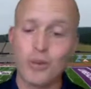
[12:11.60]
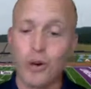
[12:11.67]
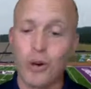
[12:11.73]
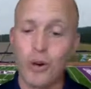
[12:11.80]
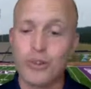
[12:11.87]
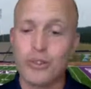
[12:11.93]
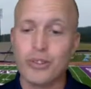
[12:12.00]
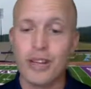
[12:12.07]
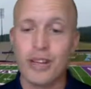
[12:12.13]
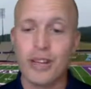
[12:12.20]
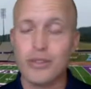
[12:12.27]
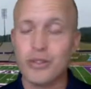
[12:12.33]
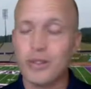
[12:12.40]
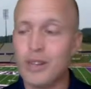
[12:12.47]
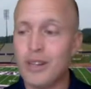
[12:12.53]
quotes that
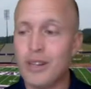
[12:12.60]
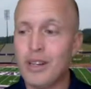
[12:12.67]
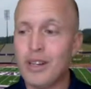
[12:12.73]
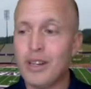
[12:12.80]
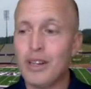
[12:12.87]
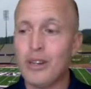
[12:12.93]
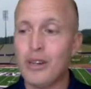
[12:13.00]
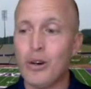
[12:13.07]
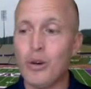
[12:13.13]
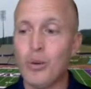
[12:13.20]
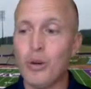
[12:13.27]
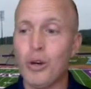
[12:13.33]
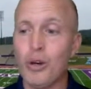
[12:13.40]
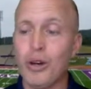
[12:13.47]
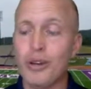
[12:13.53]
has, you know,
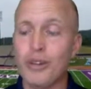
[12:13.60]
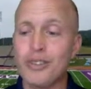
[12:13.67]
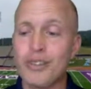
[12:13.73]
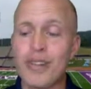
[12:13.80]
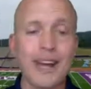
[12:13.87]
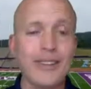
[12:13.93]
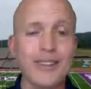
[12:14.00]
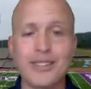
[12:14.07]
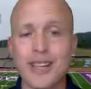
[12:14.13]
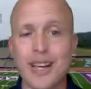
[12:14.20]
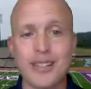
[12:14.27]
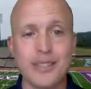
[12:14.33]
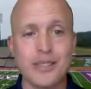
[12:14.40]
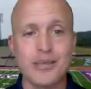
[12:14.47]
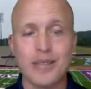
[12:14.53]
will stand the
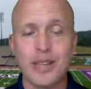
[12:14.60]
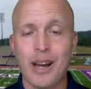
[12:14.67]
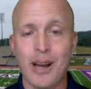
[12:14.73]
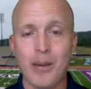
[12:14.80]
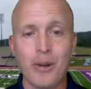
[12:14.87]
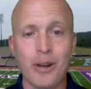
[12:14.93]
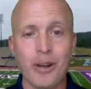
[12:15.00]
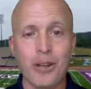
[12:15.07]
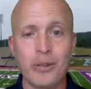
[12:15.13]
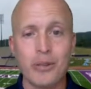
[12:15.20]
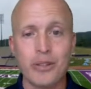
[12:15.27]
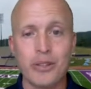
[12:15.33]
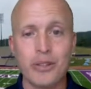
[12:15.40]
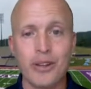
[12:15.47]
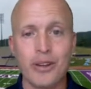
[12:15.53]
test of time while he
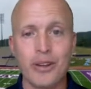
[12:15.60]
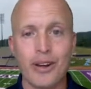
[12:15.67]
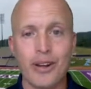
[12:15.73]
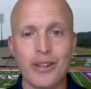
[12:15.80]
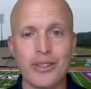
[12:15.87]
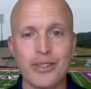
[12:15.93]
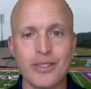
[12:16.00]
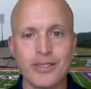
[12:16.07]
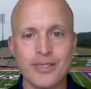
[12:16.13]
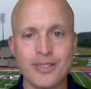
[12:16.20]
was here in Austin.